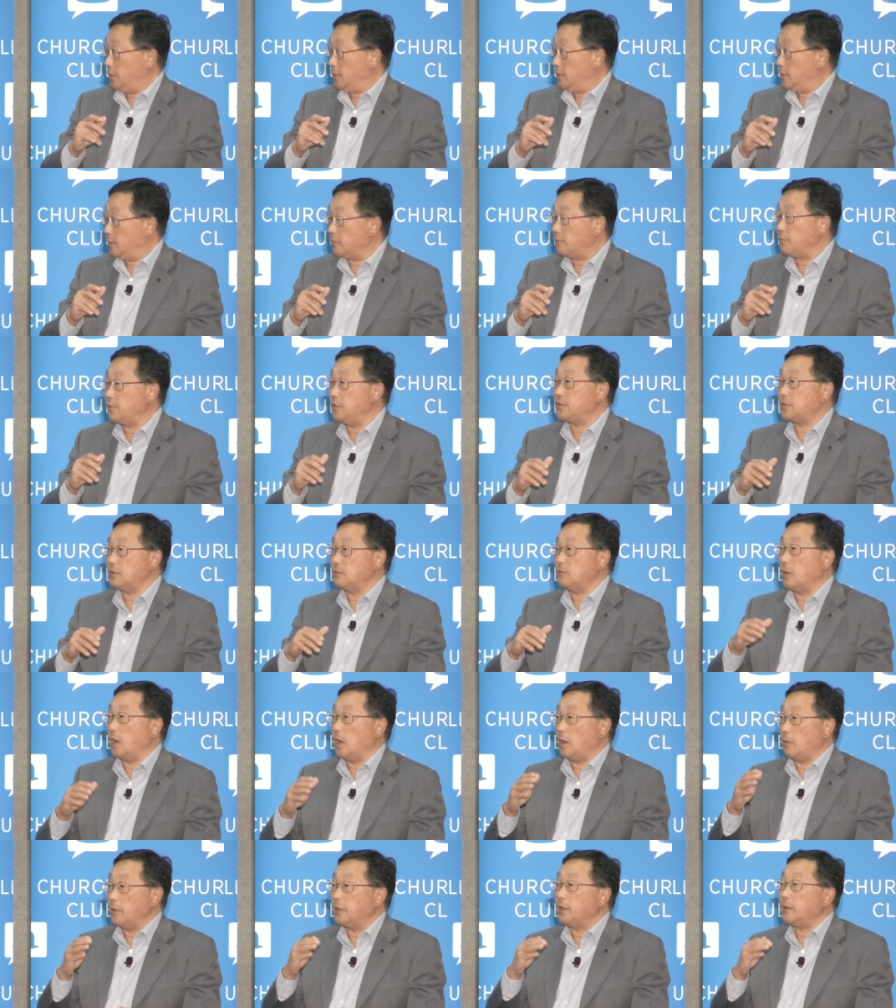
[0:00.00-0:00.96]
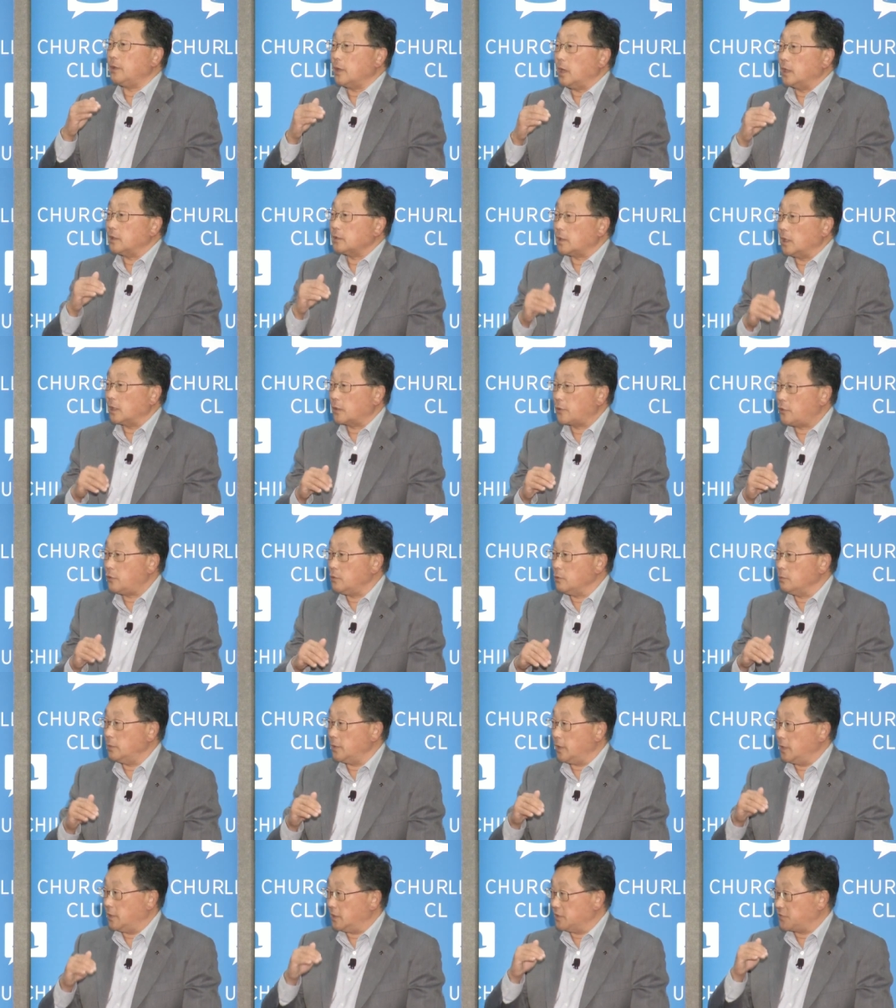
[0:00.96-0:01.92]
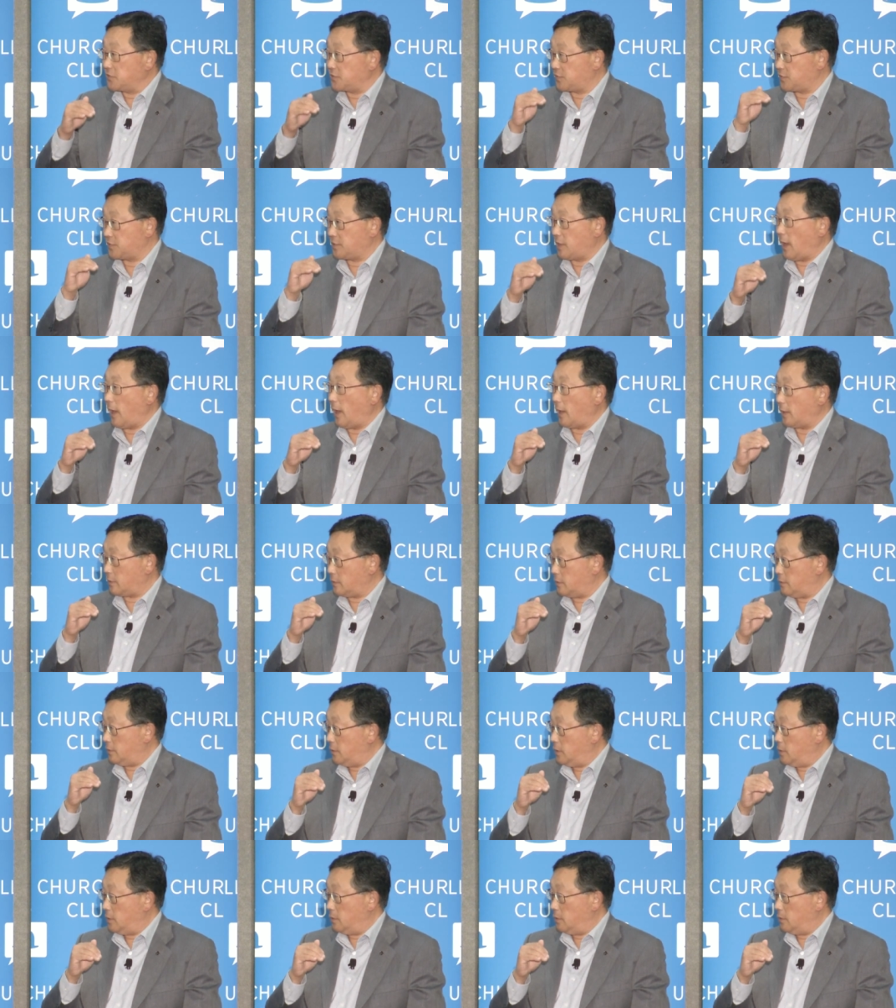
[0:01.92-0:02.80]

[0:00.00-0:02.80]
The reason why we uh, accumulate the stack,